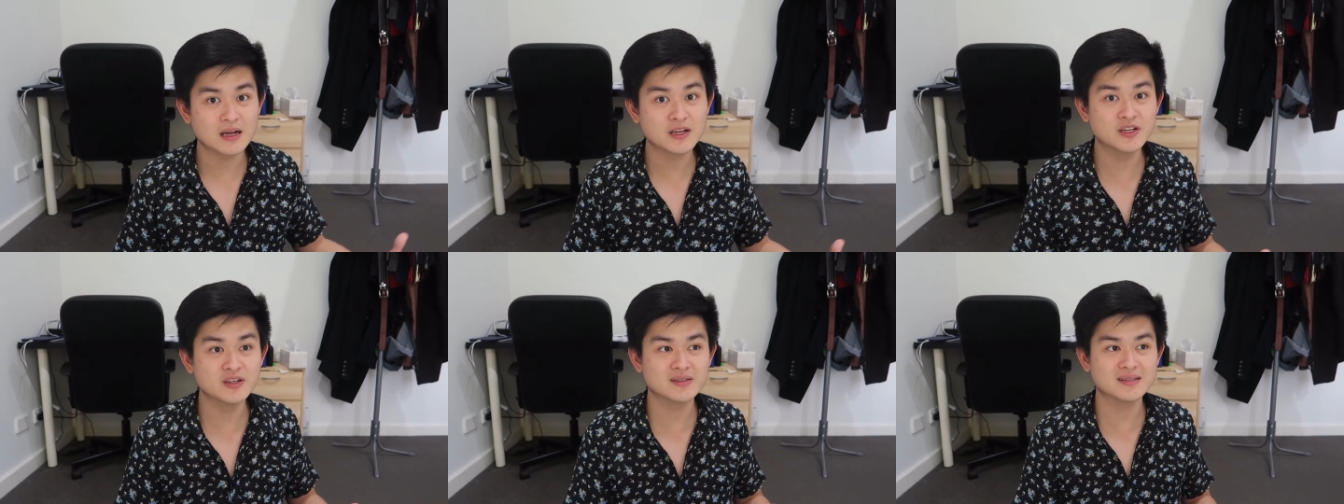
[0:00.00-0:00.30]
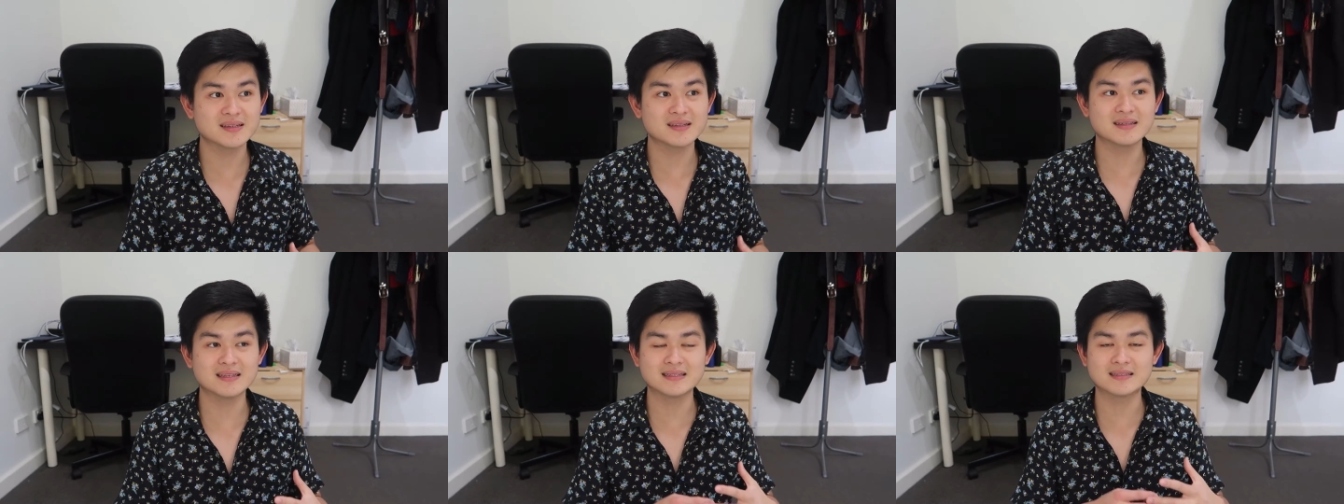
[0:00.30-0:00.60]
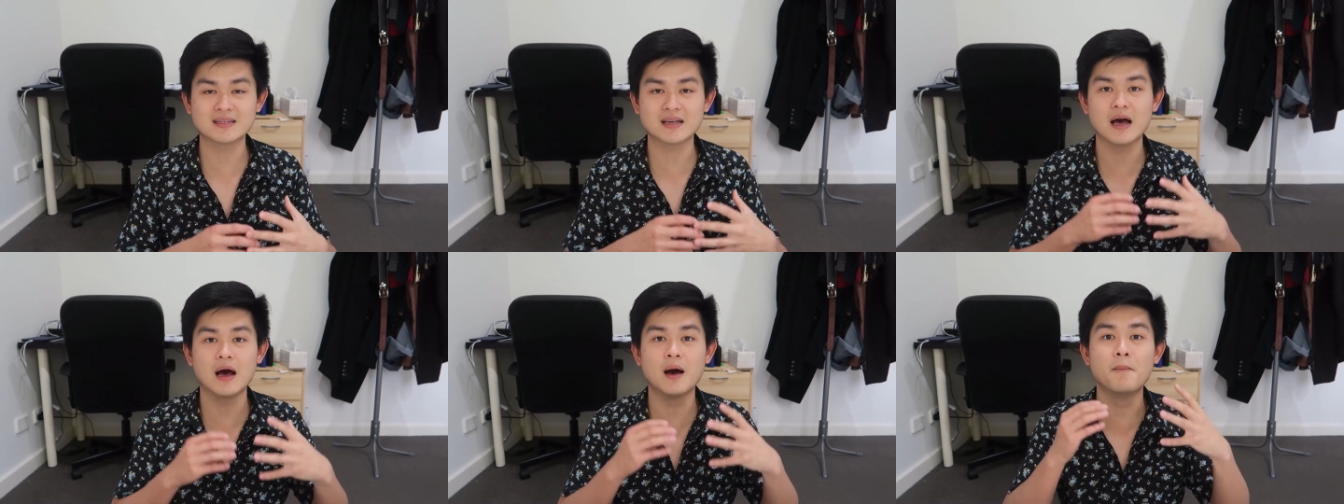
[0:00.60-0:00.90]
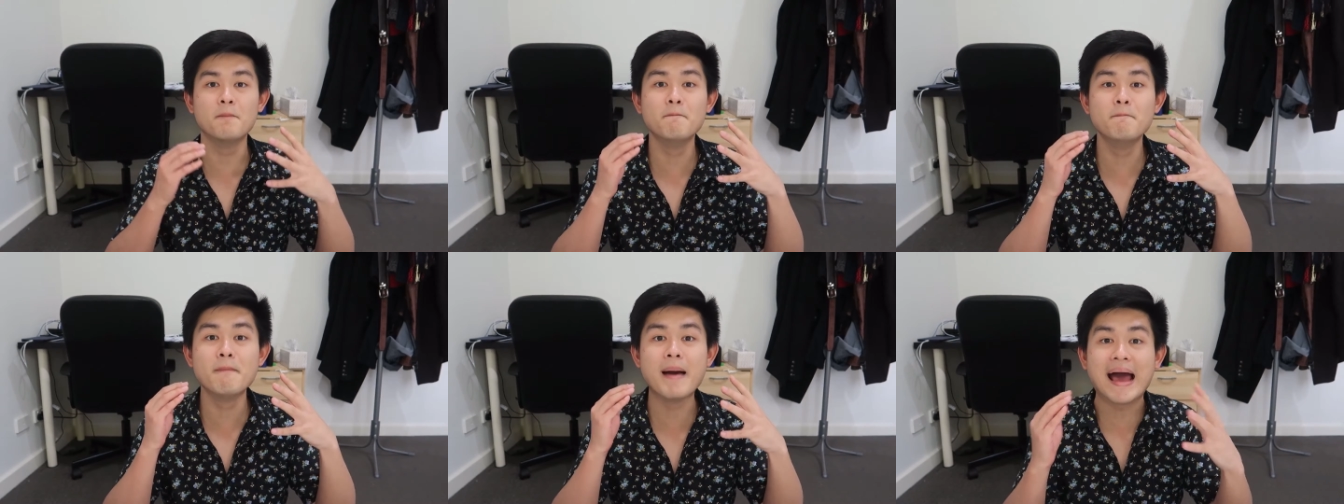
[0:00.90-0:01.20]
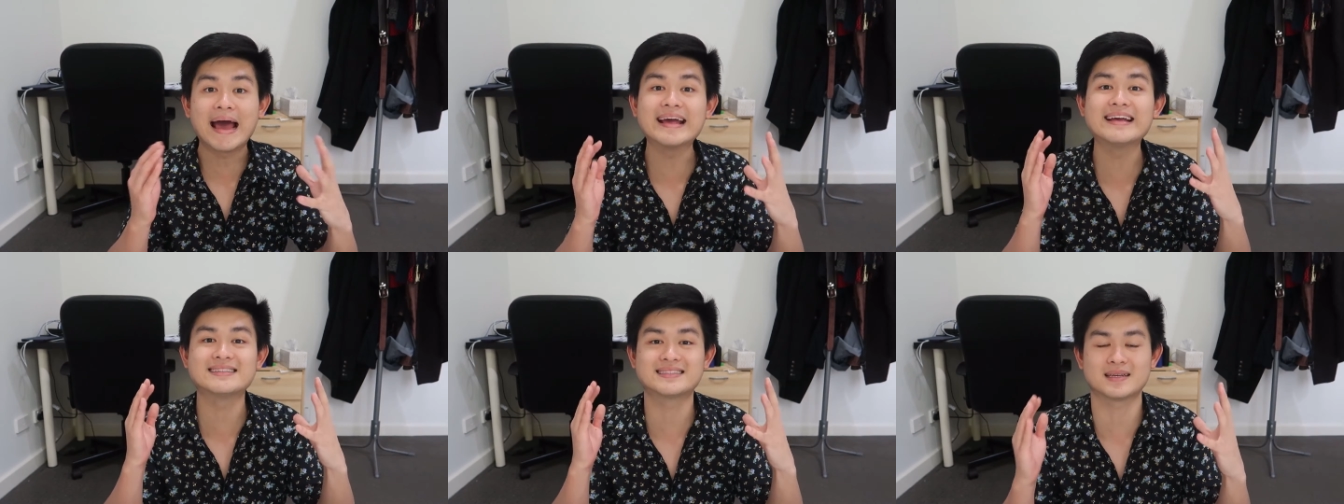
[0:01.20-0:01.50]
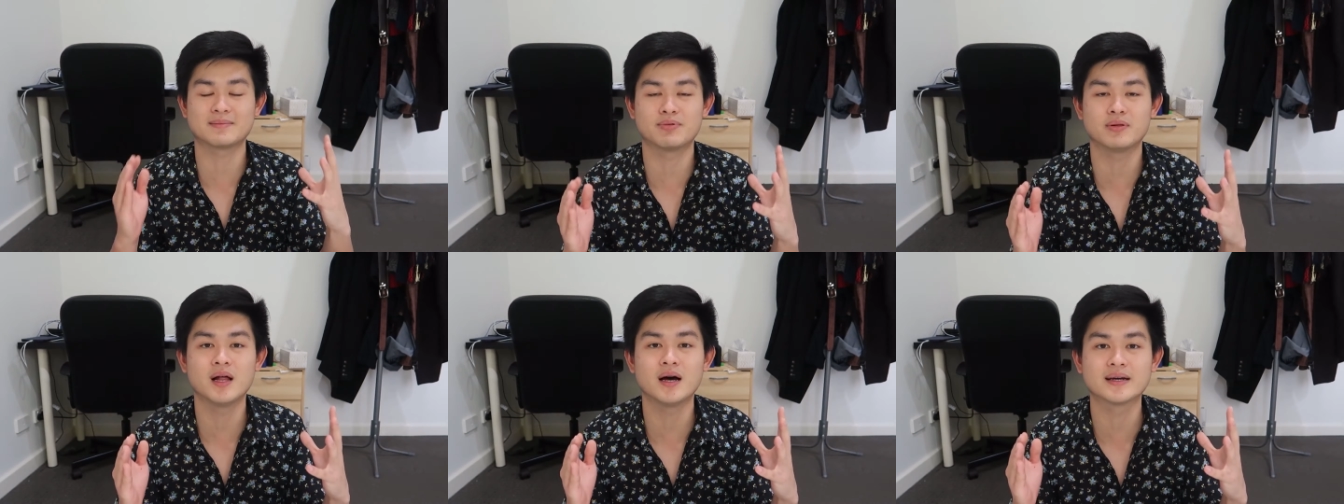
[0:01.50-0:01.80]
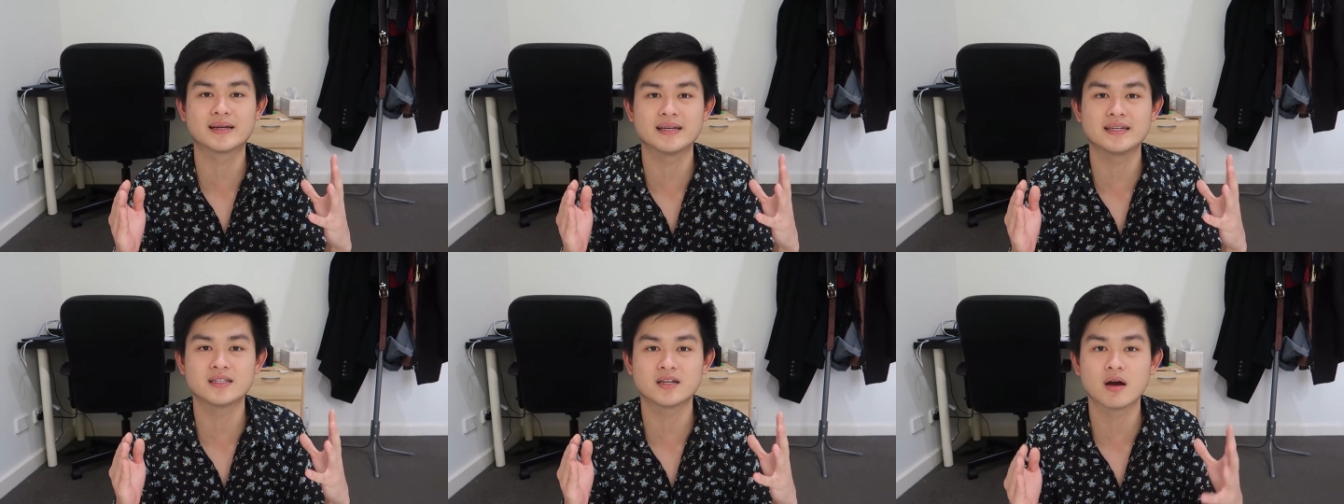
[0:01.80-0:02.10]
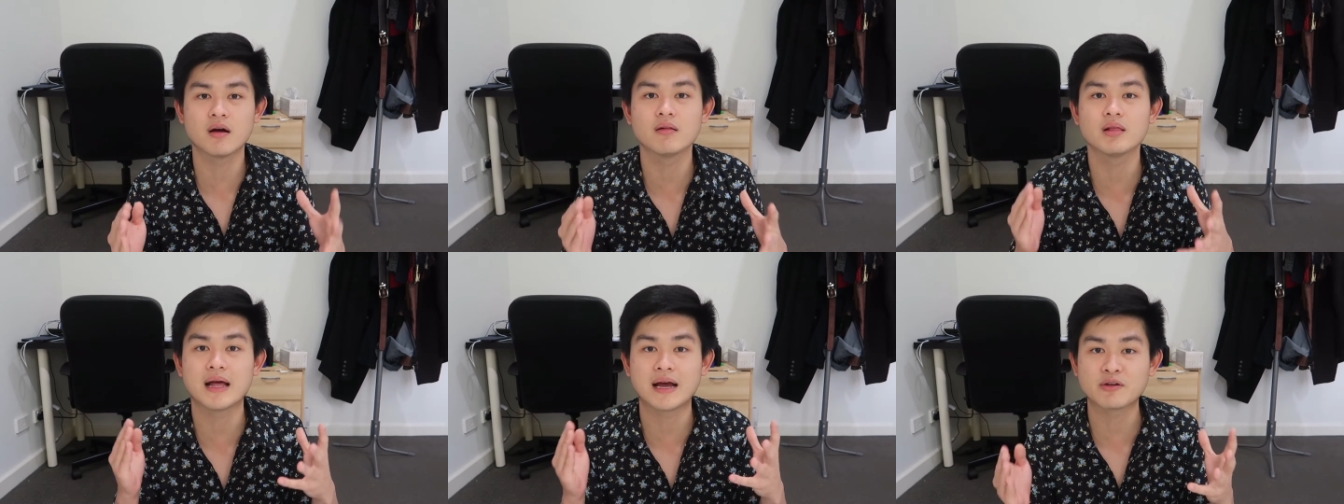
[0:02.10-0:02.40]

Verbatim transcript: using this amazing plugin called